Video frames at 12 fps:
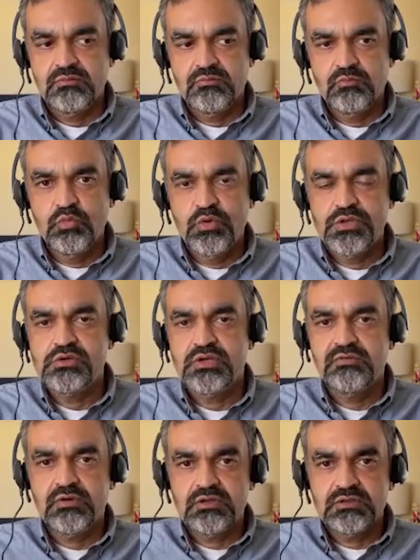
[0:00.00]
when you
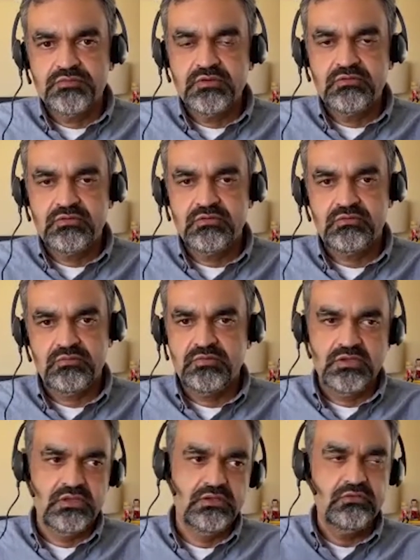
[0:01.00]
have all of these systems,
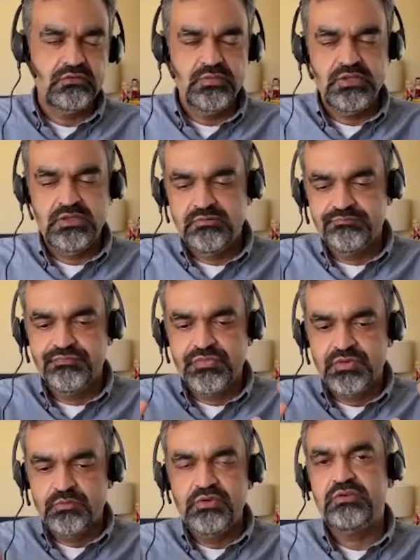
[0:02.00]
and we used
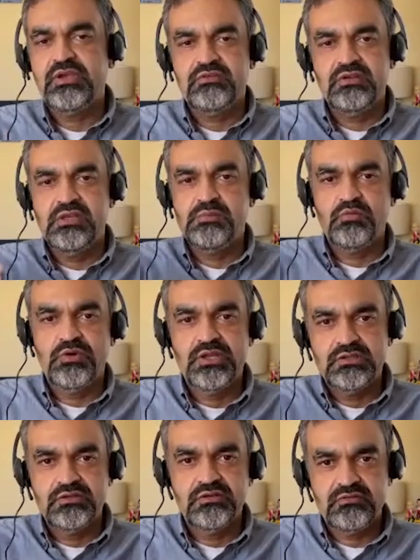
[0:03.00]
to actually keep a running
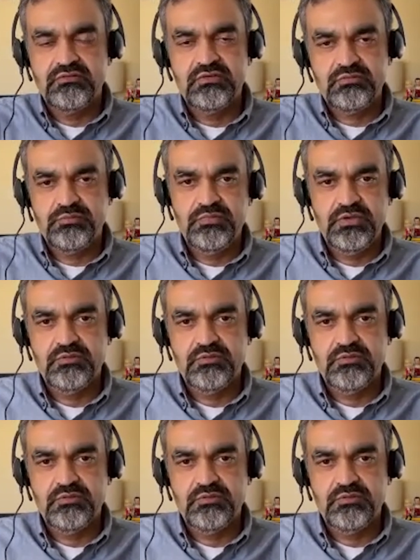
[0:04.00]
list of this,